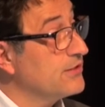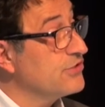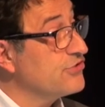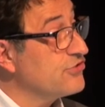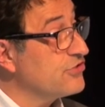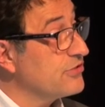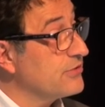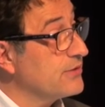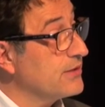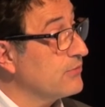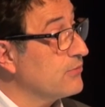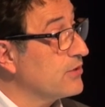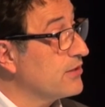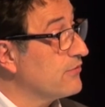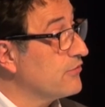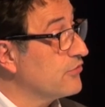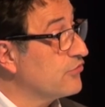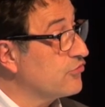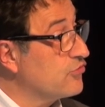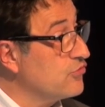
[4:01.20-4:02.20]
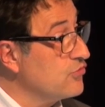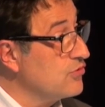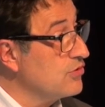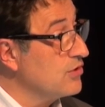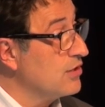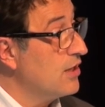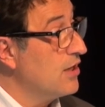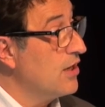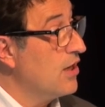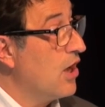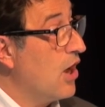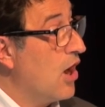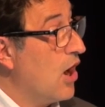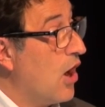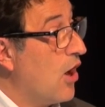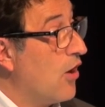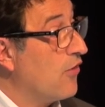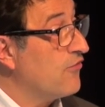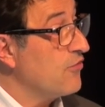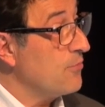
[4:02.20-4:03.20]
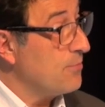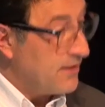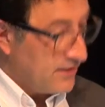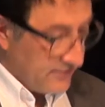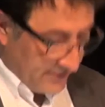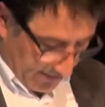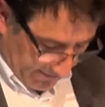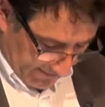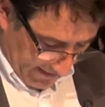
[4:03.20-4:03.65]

engineering, we have a school of basic